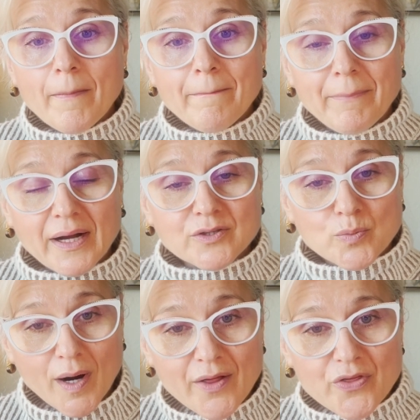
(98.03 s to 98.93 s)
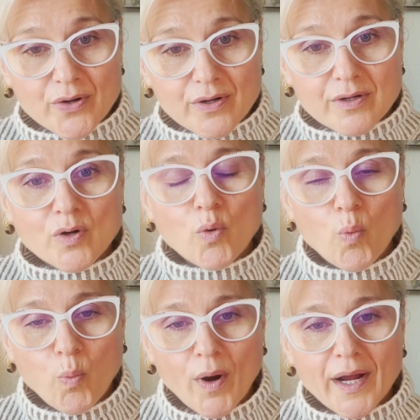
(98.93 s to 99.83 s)
but rather
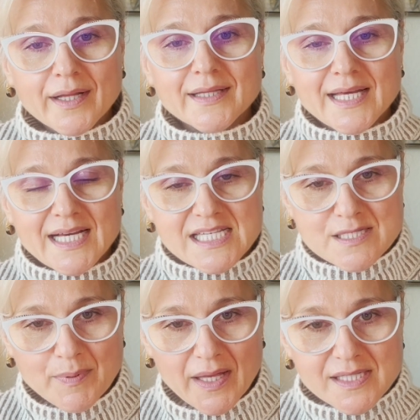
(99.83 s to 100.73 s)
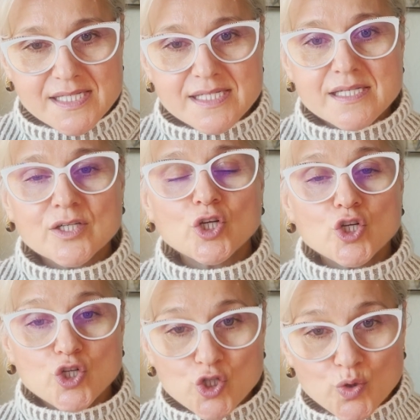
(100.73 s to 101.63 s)
when expense
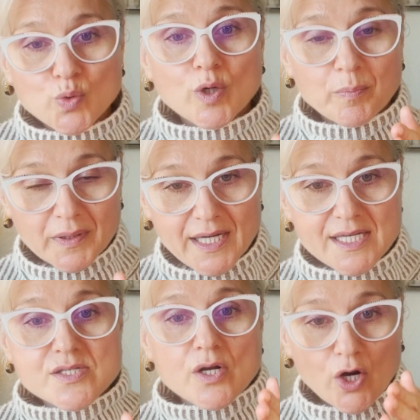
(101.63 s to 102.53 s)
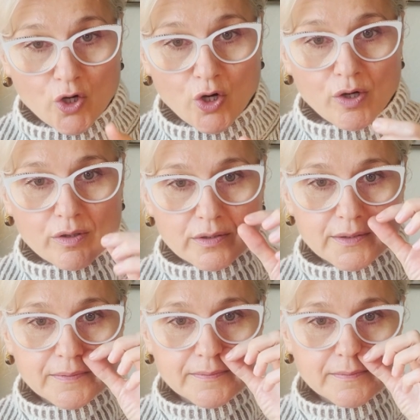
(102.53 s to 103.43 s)
took place, occurred,
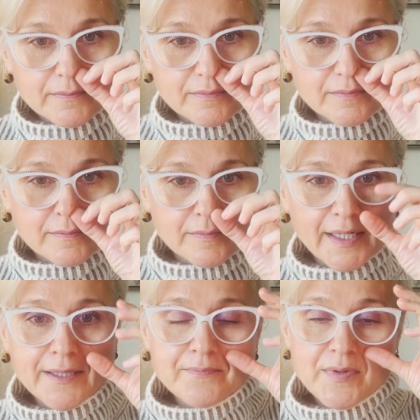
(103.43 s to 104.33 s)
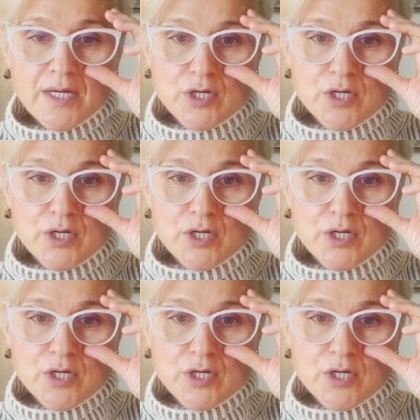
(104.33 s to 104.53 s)
right?